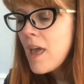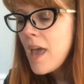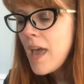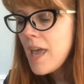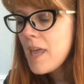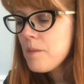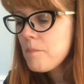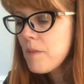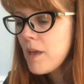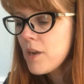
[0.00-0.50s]

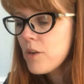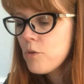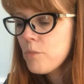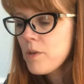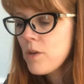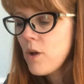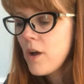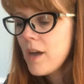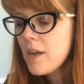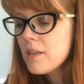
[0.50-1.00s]
and meadow
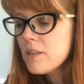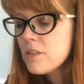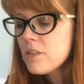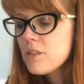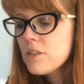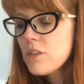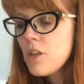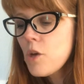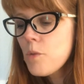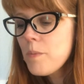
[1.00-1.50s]
beyond,
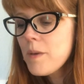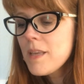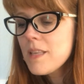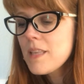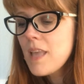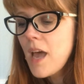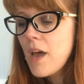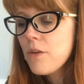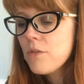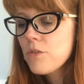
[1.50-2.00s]
sloping
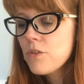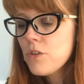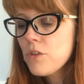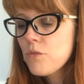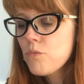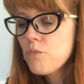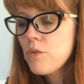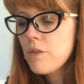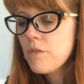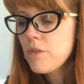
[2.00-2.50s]
down to the
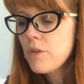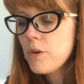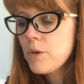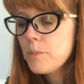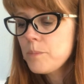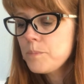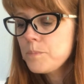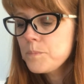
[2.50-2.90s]
river.